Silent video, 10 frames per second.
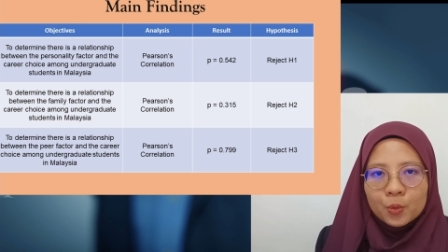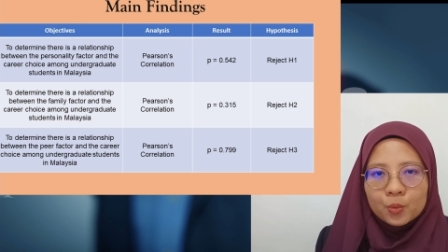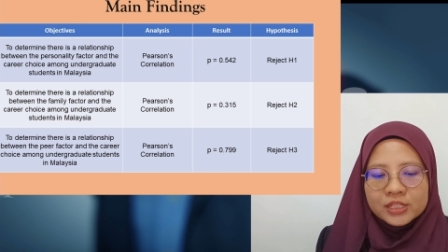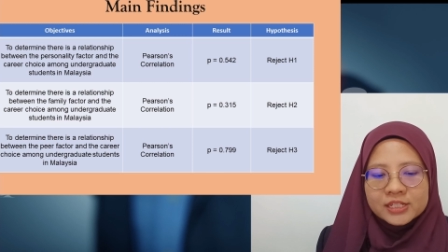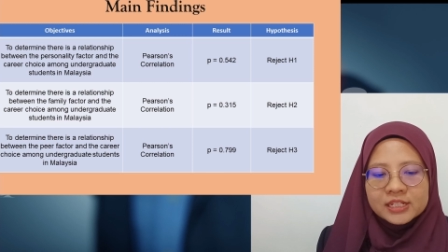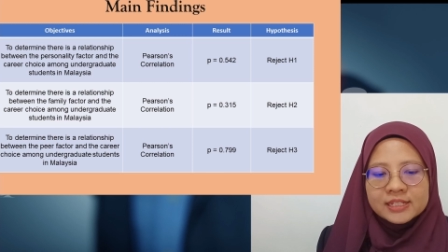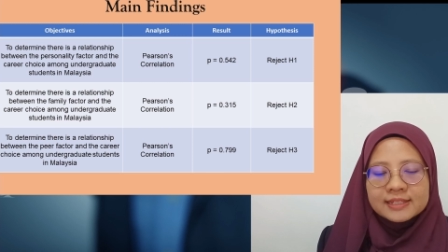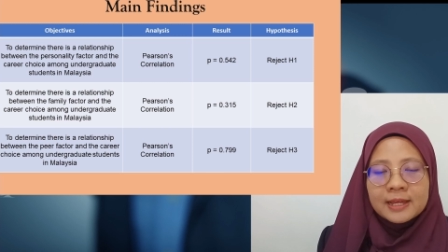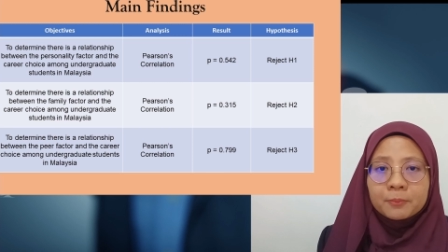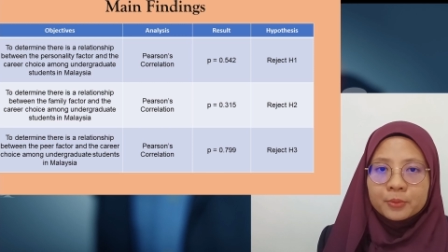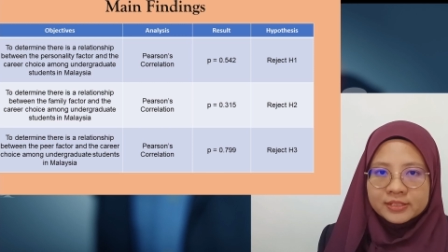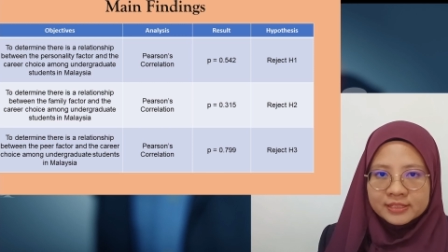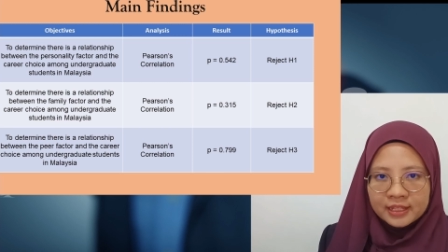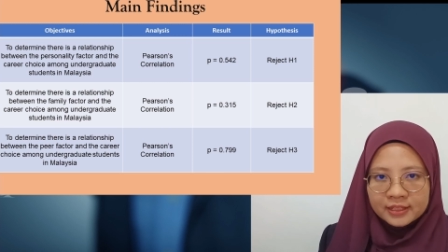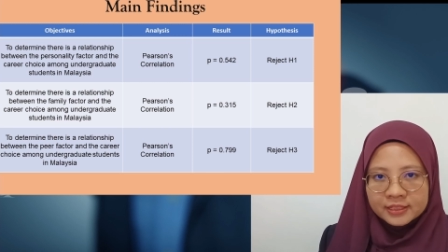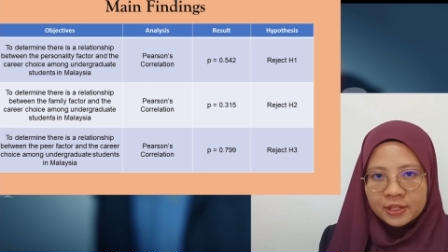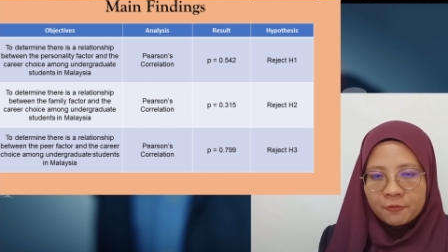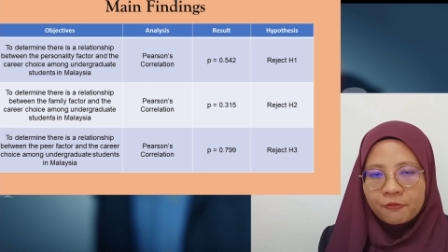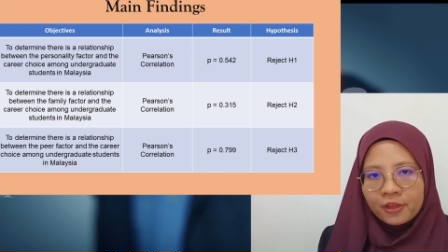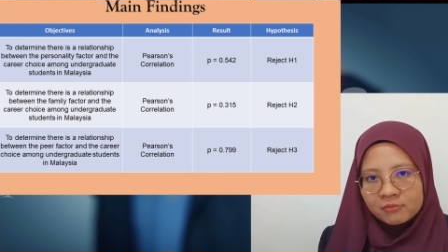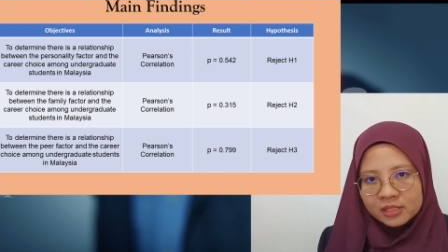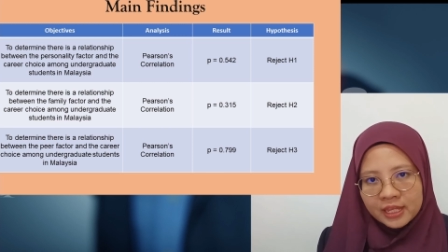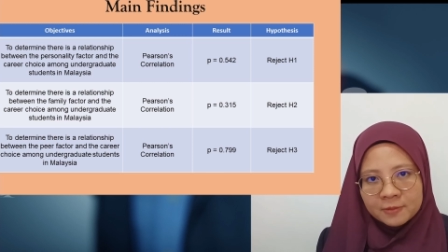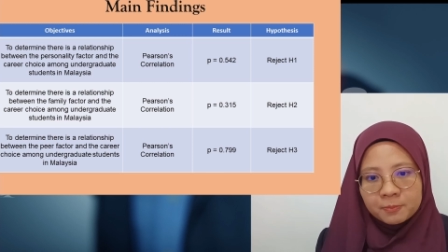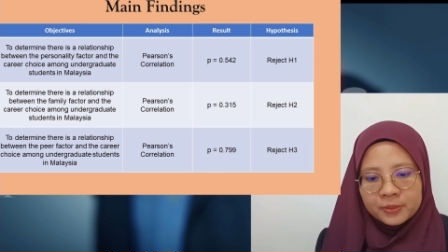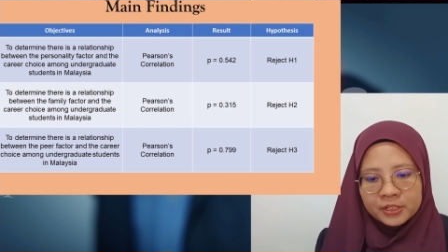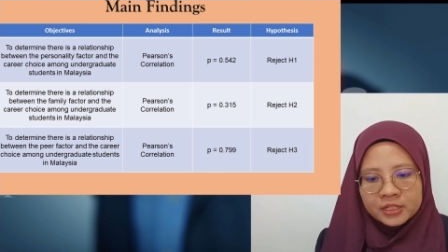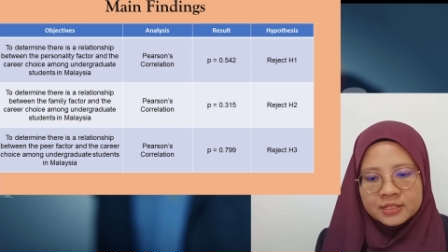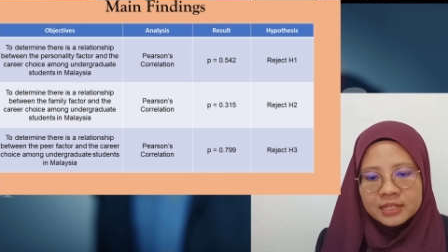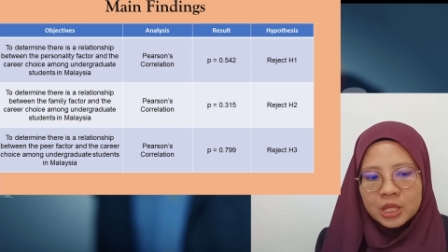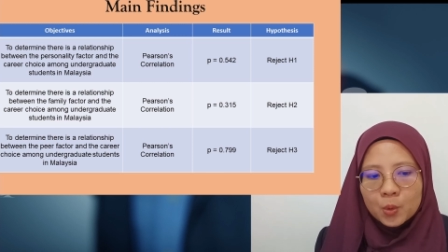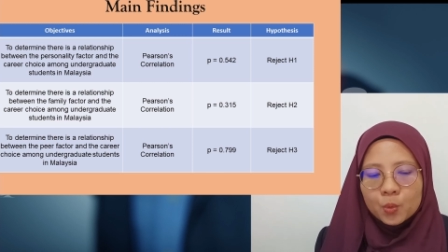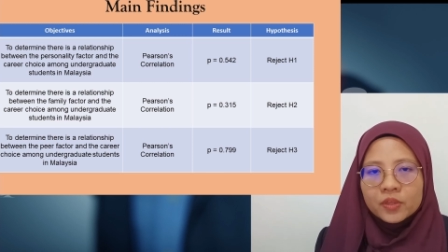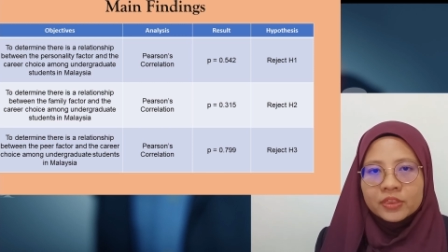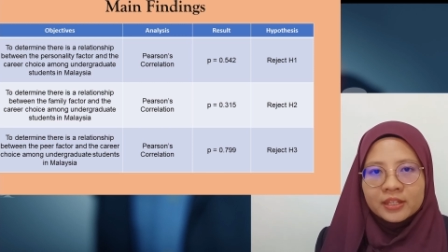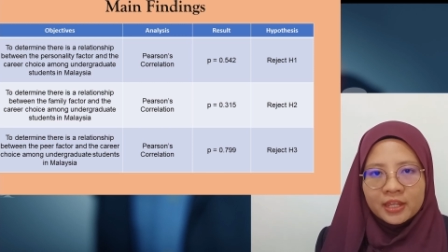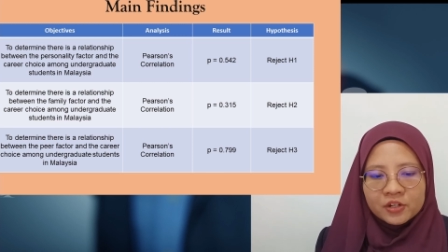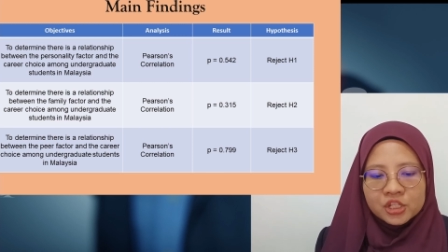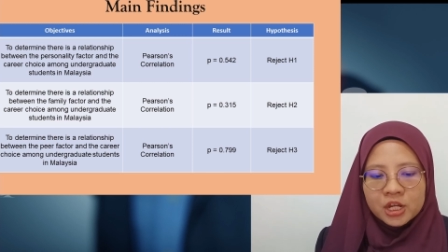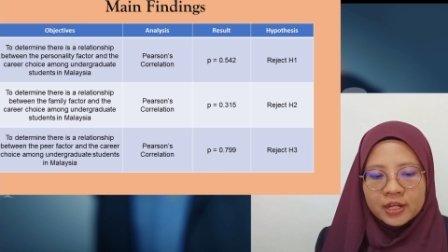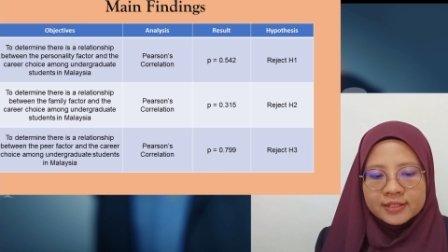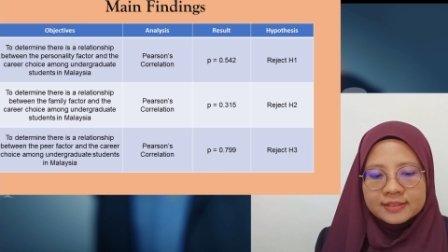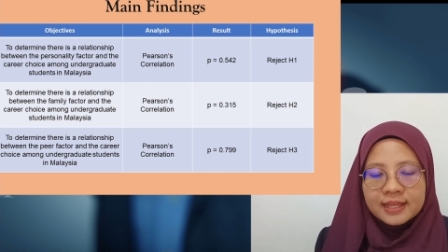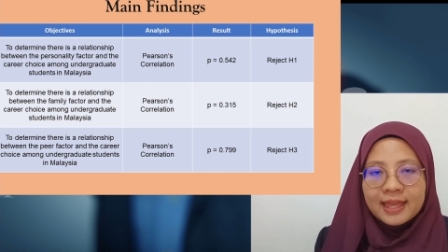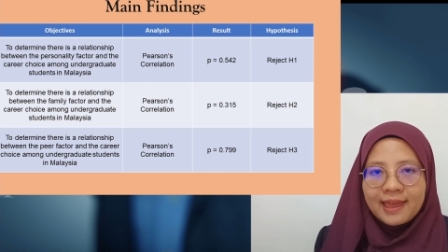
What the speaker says: which is personality, family, and peers, with the career choice.